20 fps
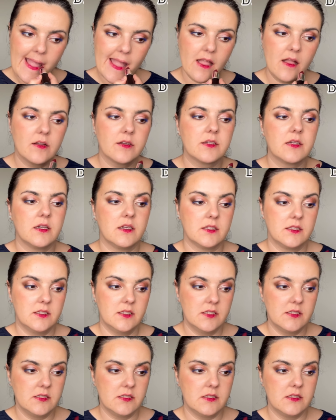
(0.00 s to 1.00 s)
Okay,
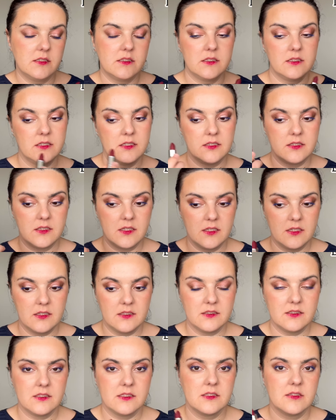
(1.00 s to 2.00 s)
this is an
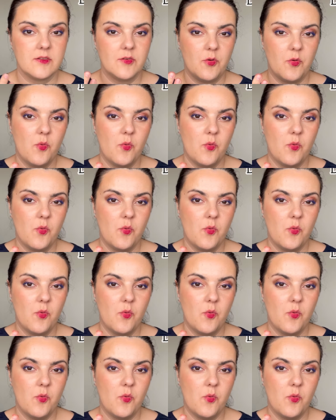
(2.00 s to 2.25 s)
intense